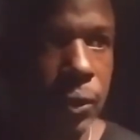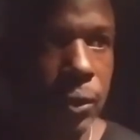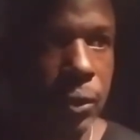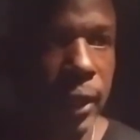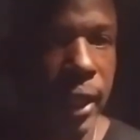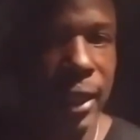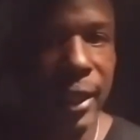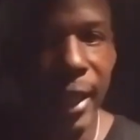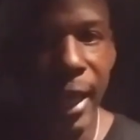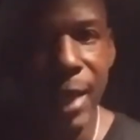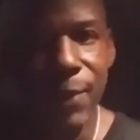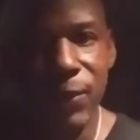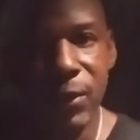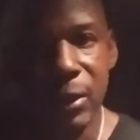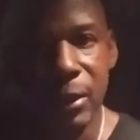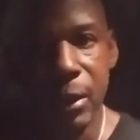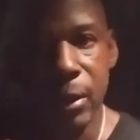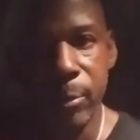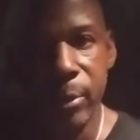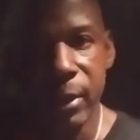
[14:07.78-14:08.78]
They gave you a
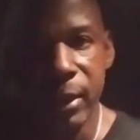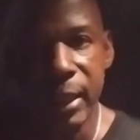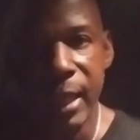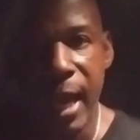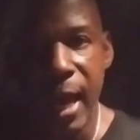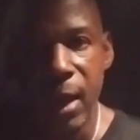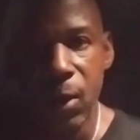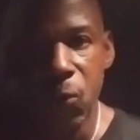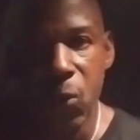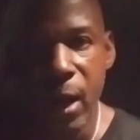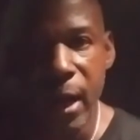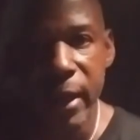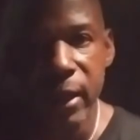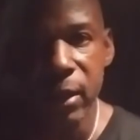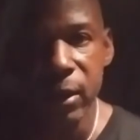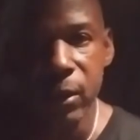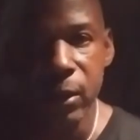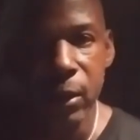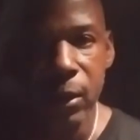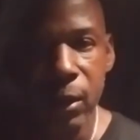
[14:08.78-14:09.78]
little bit of guy
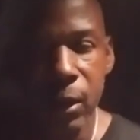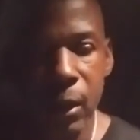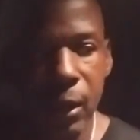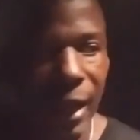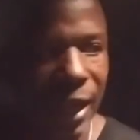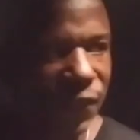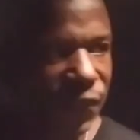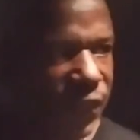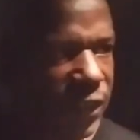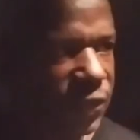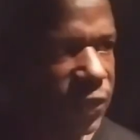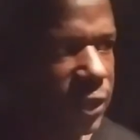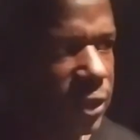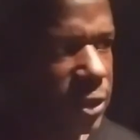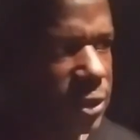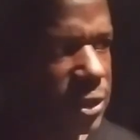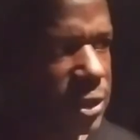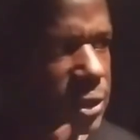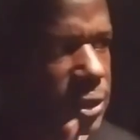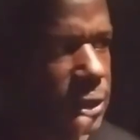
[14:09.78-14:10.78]
wire. I think
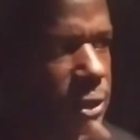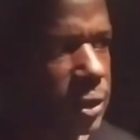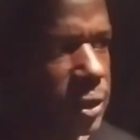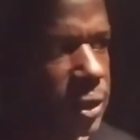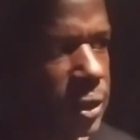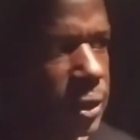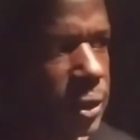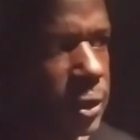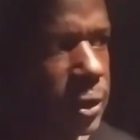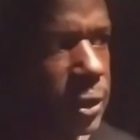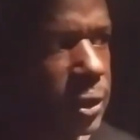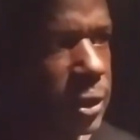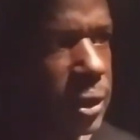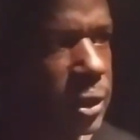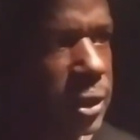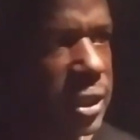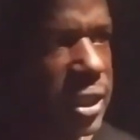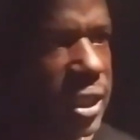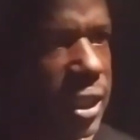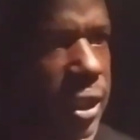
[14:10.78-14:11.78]
there's
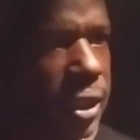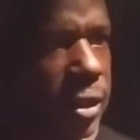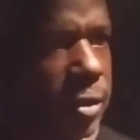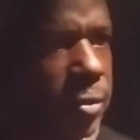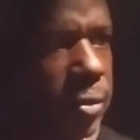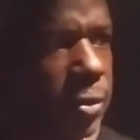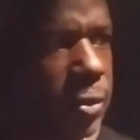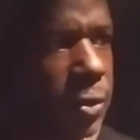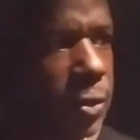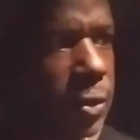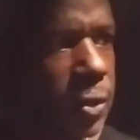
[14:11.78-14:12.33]
10